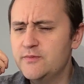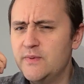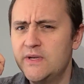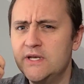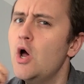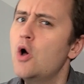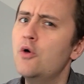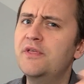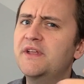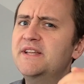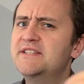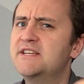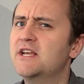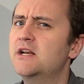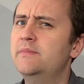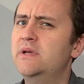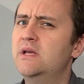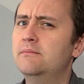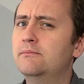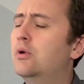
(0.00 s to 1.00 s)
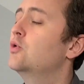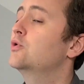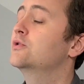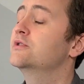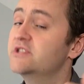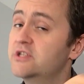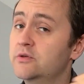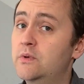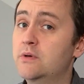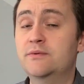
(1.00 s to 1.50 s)
we know that it's going to be
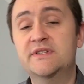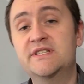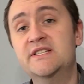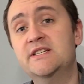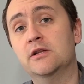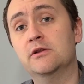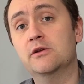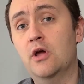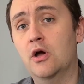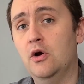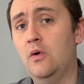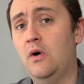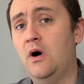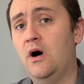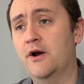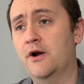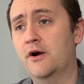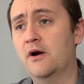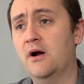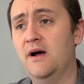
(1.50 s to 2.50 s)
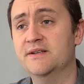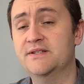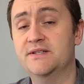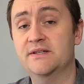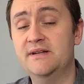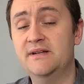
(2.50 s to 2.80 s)
important, so it would still go on our causal